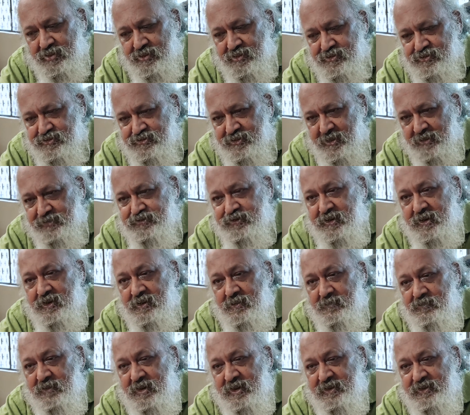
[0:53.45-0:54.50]

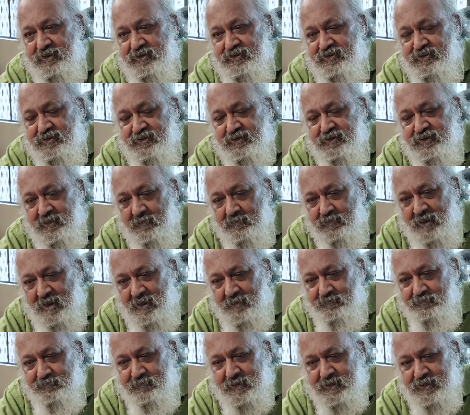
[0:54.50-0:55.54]
sustainable
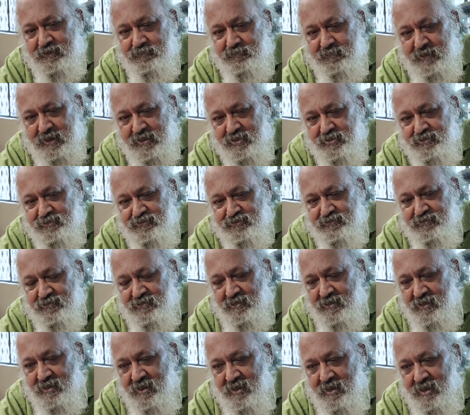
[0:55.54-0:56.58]
development means
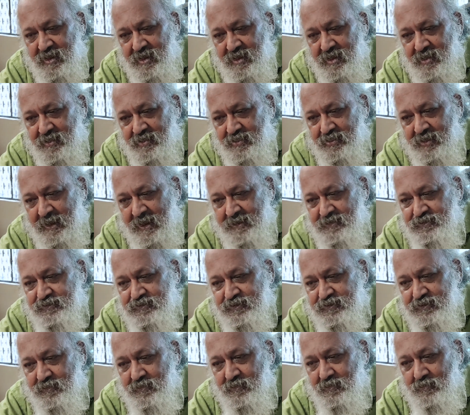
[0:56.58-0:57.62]
that
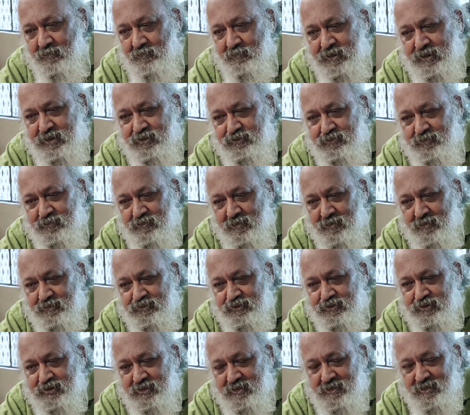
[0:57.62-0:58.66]
we do not,
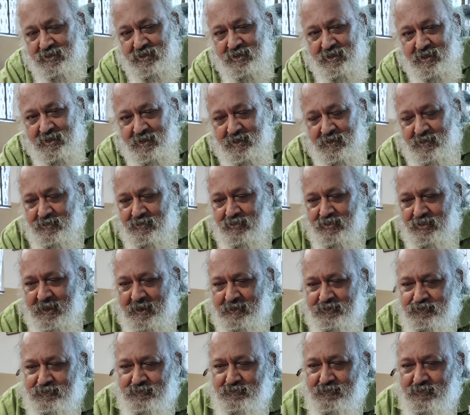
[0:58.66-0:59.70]

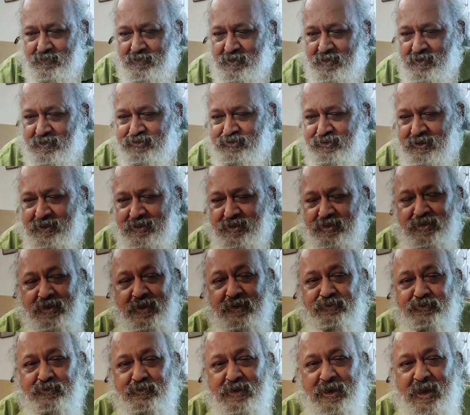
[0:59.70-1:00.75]
that say
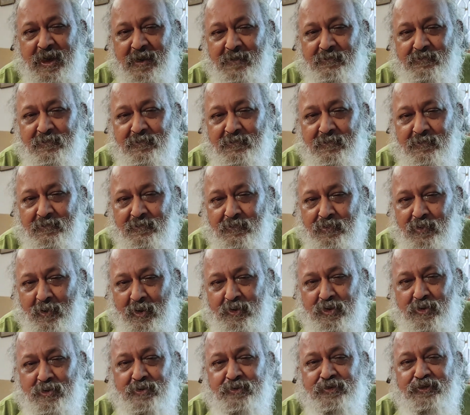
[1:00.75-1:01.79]
that we have
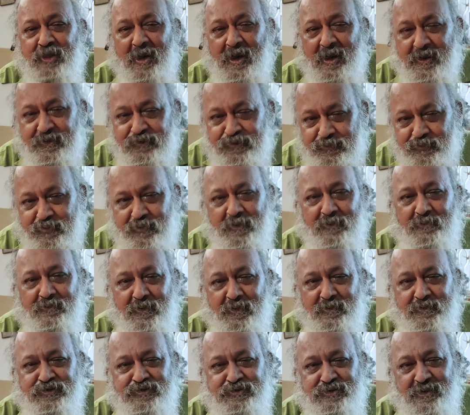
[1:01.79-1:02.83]
borrowed the earth from
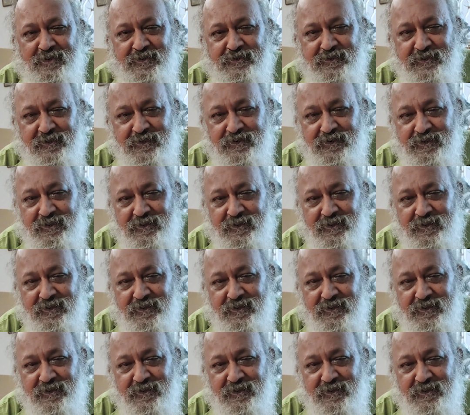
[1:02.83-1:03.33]
our children